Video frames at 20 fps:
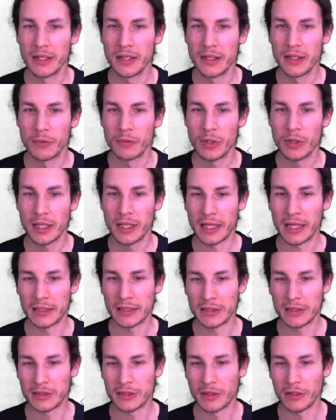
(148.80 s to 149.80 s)
Well,
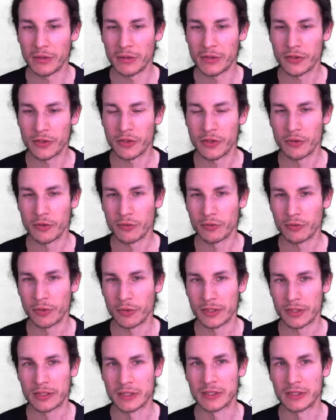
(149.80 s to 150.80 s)
and also
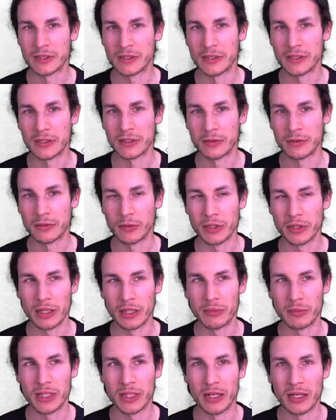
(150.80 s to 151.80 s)
what
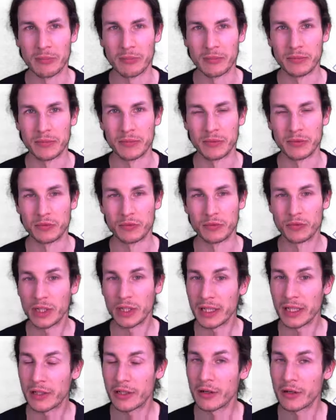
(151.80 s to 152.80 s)
can become
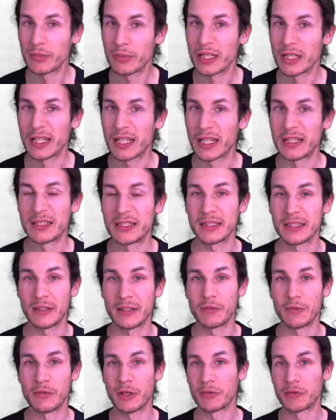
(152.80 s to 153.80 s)
really complicated is
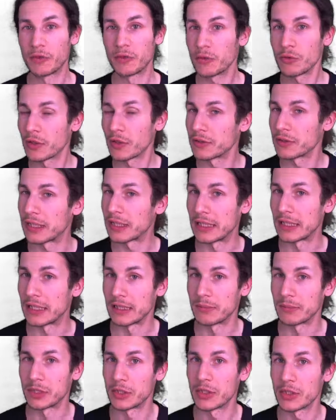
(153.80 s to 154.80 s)
if you have two container
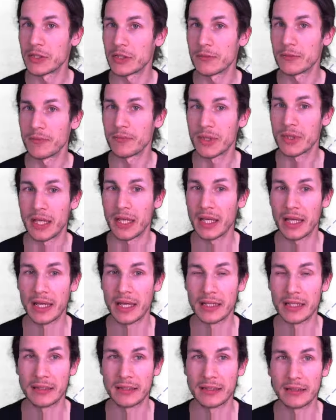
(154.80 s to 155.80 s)
images
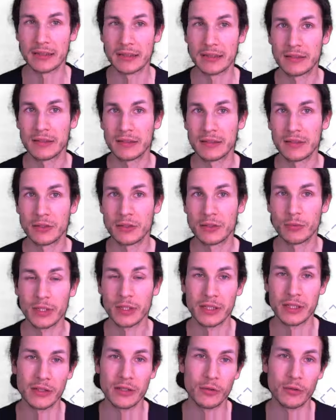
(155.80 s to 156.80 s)
and you want
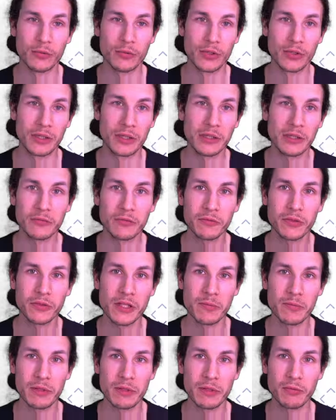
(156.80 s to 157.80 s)
to know the difference
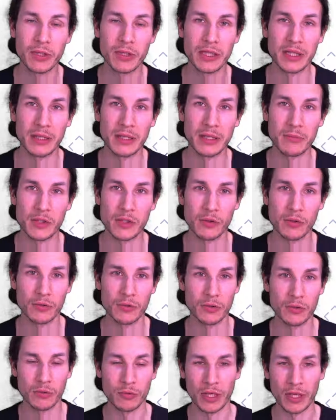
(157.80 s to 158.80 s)
between them. So
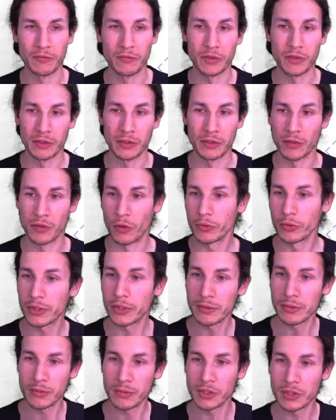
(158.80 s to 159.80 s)
you have an old
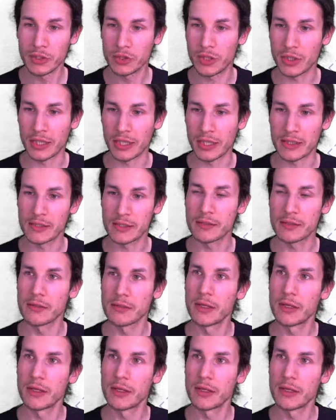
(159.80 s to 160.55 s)
image that's